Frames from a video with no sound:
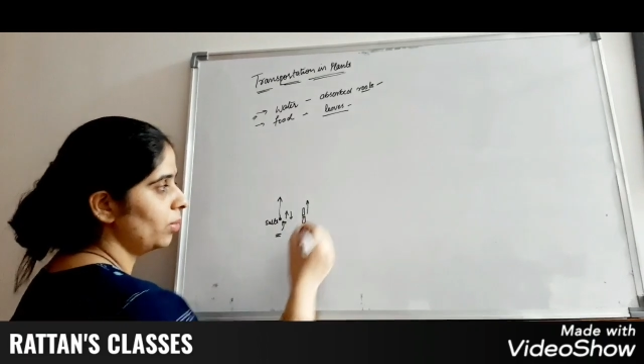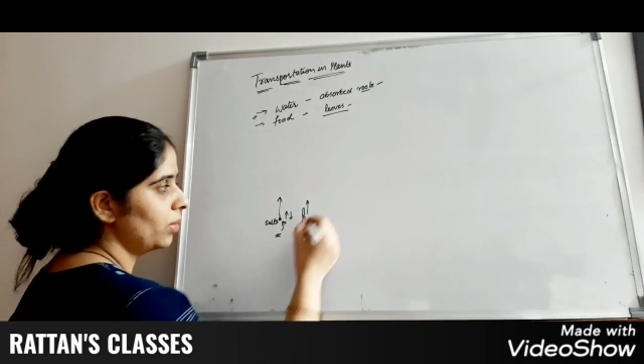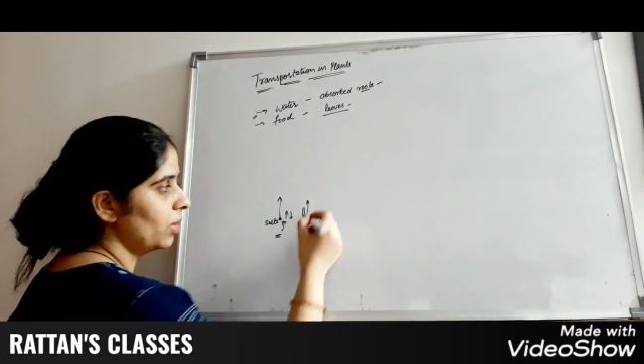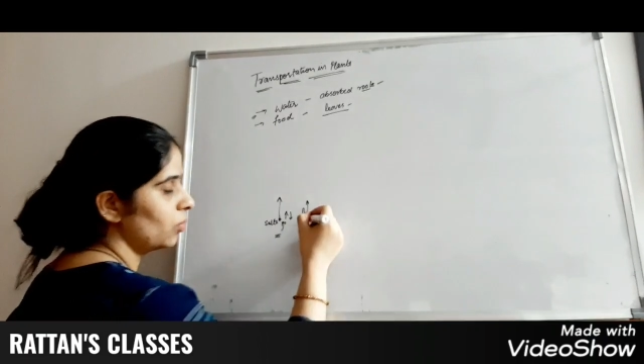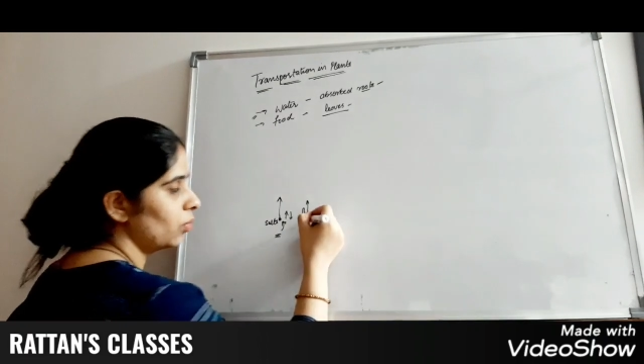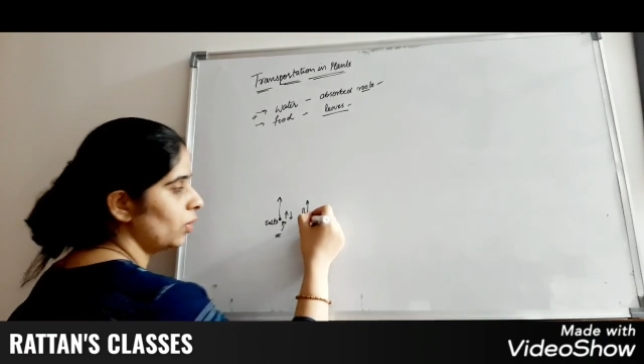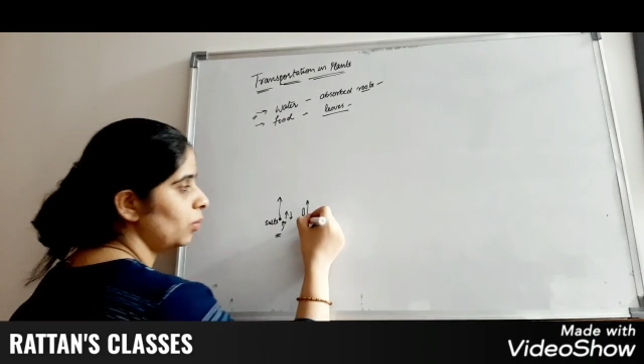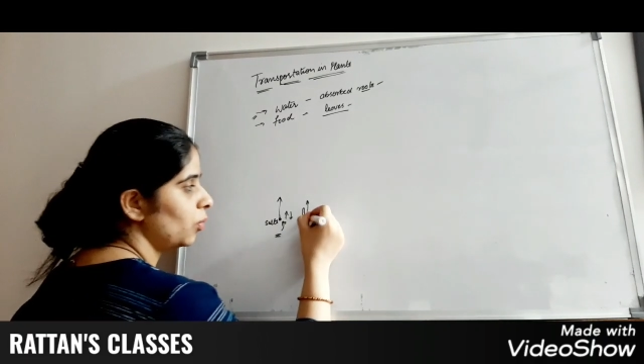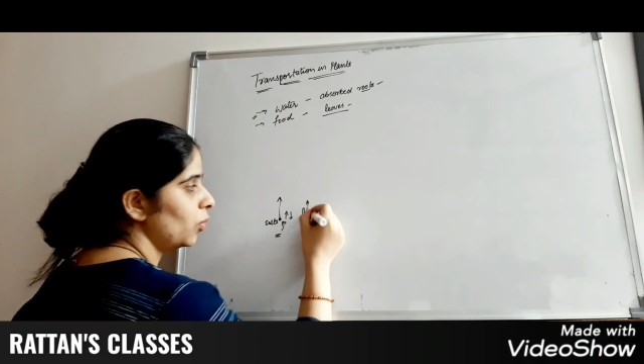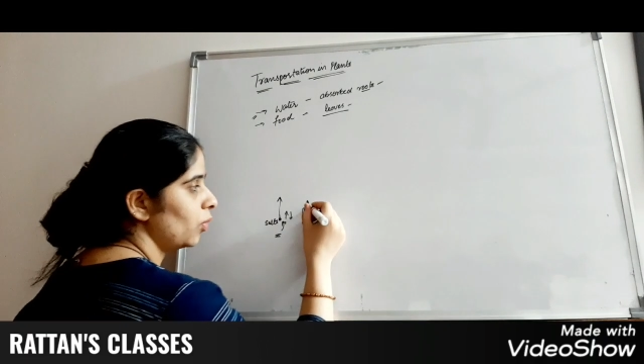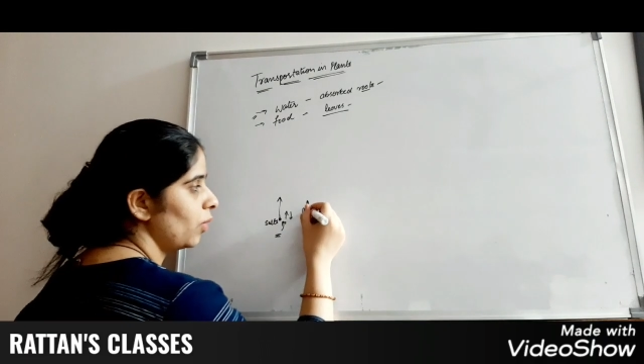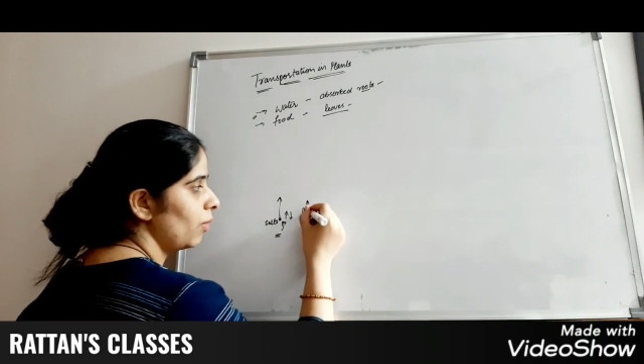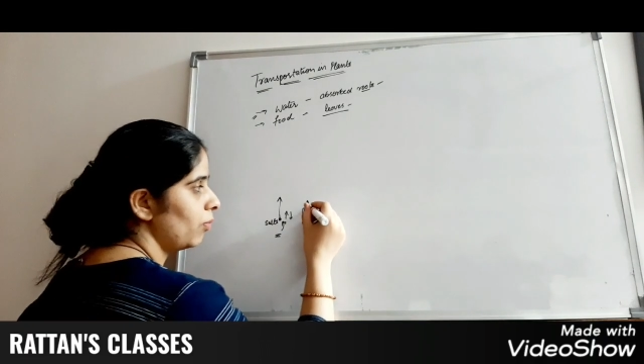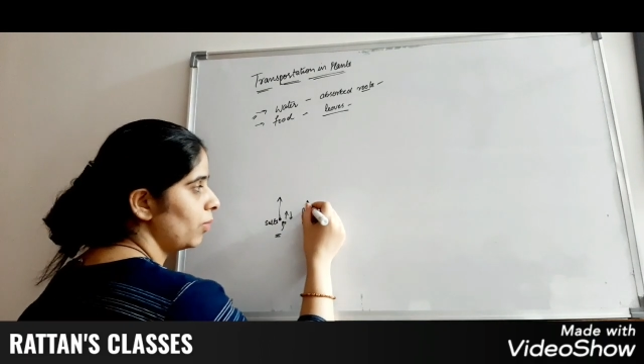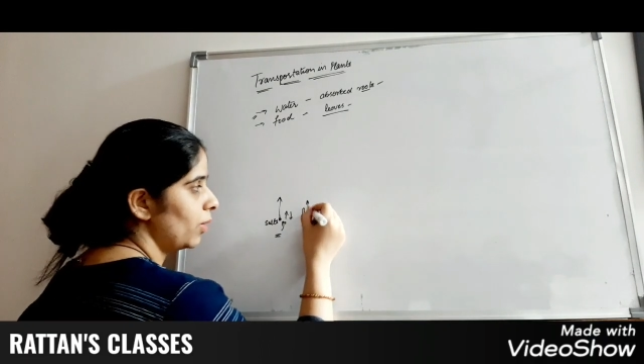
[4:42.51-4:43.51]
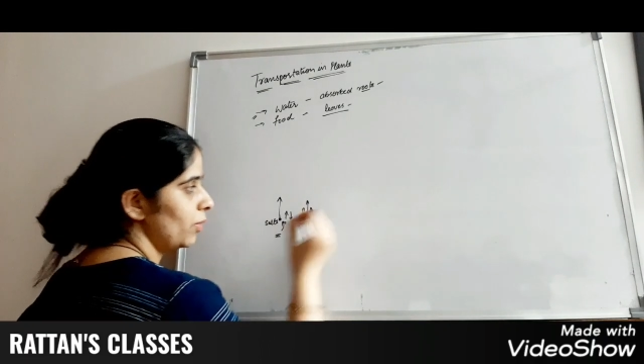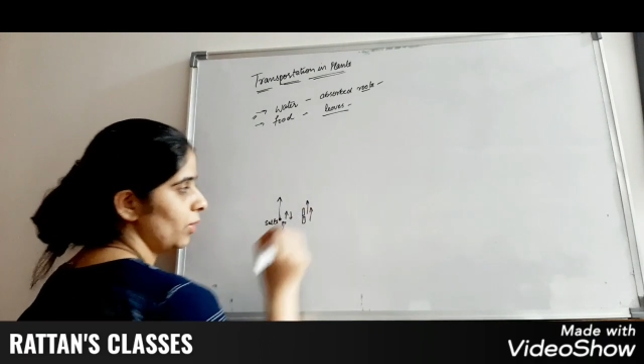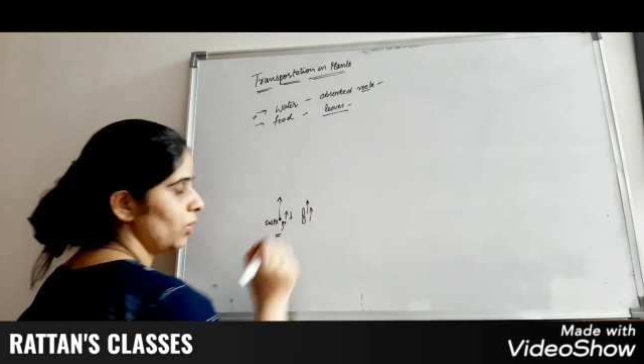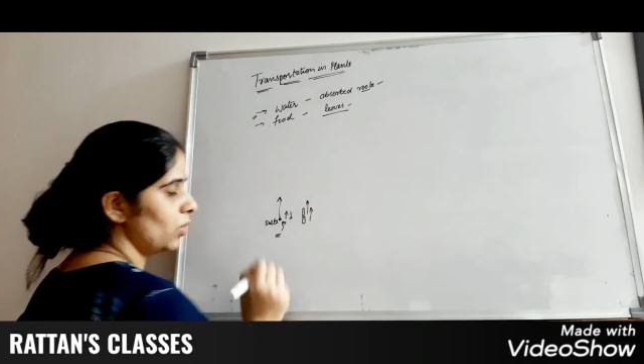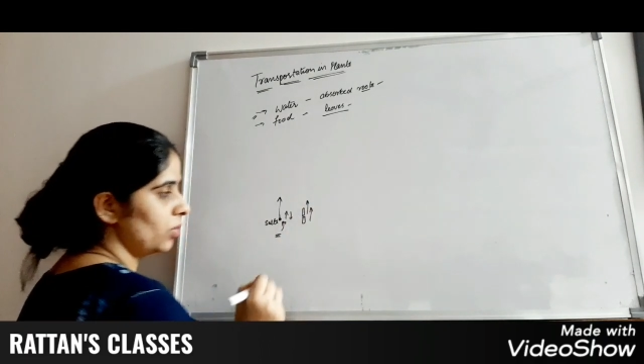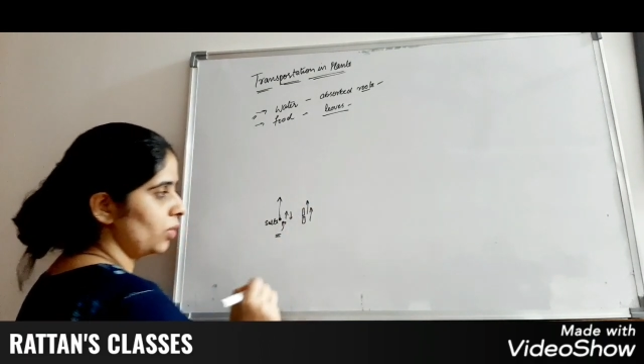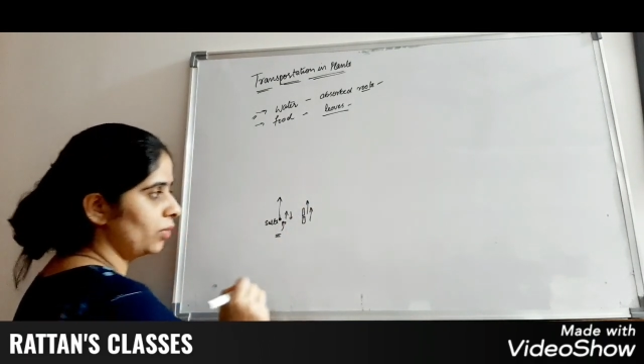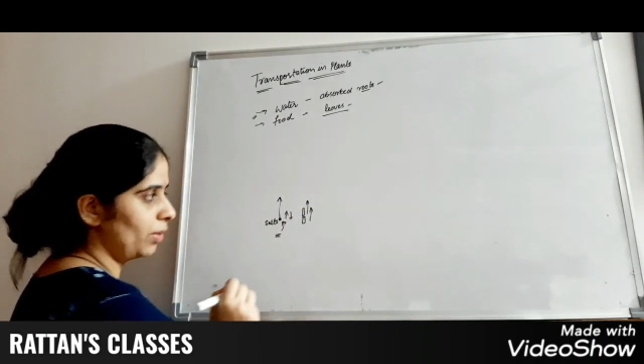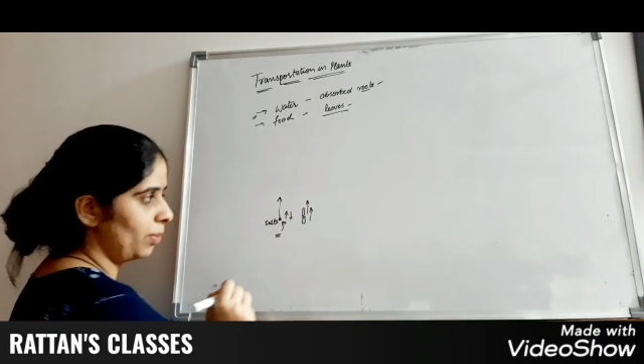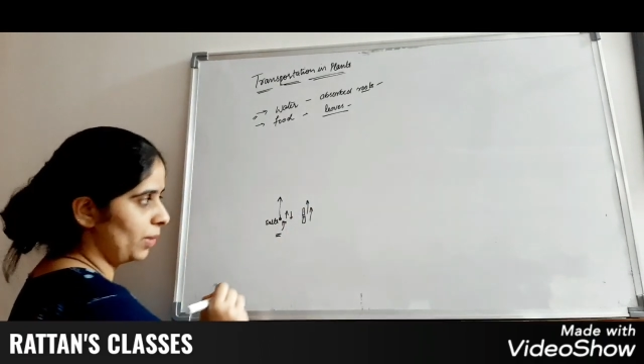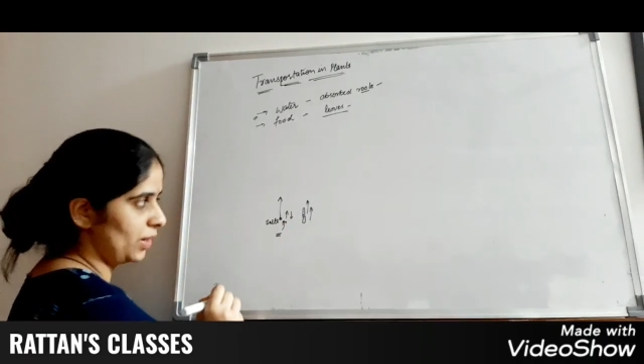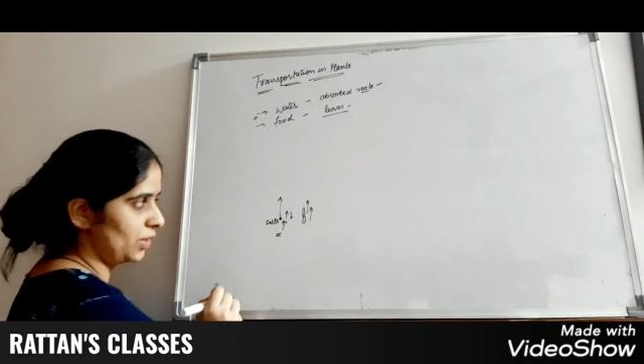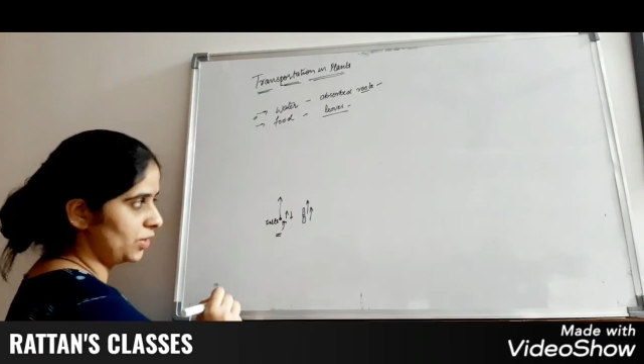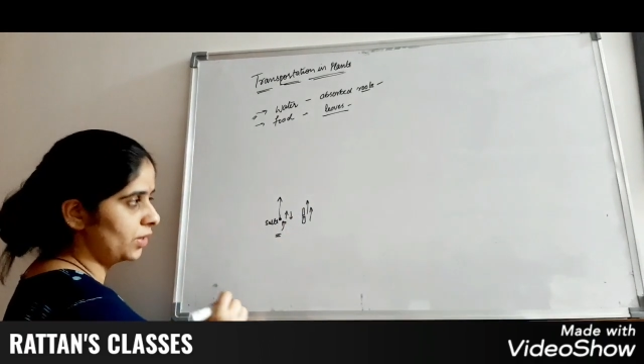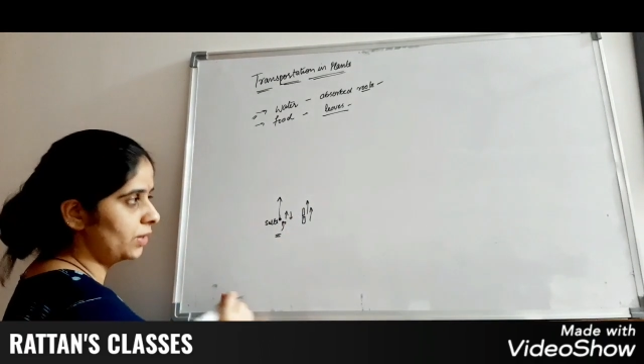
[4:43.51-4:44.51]
This will move upward because of the
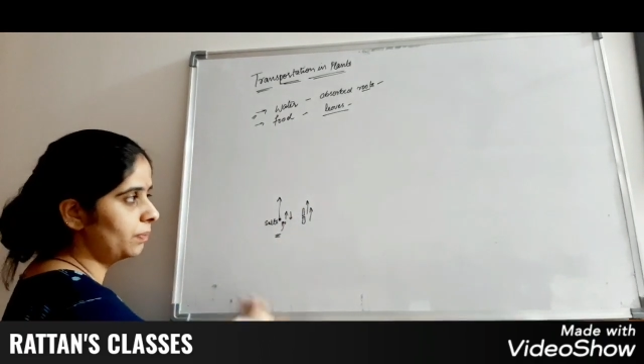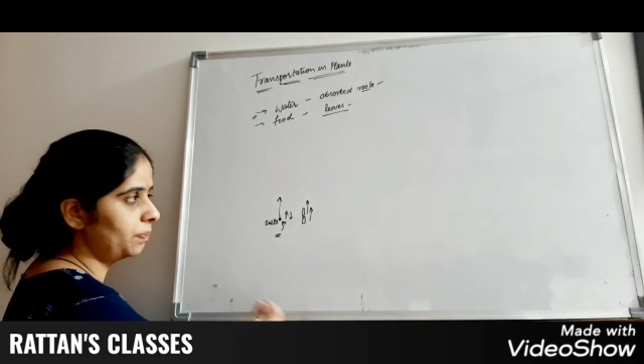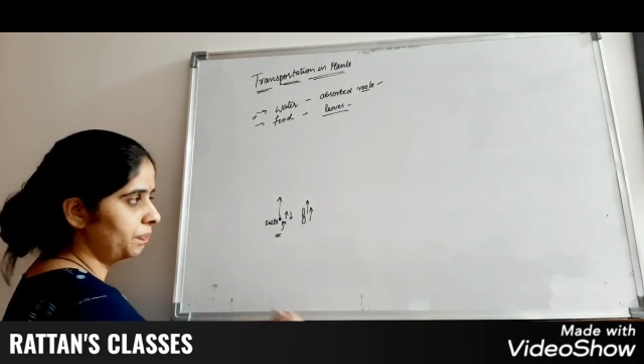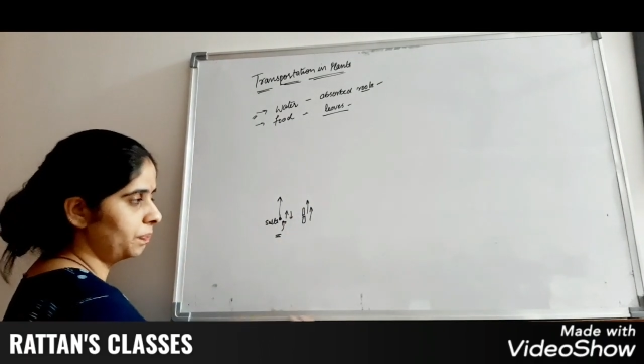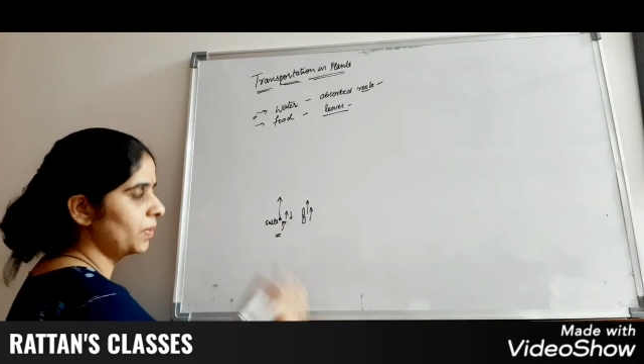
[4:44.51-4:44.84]
pressure.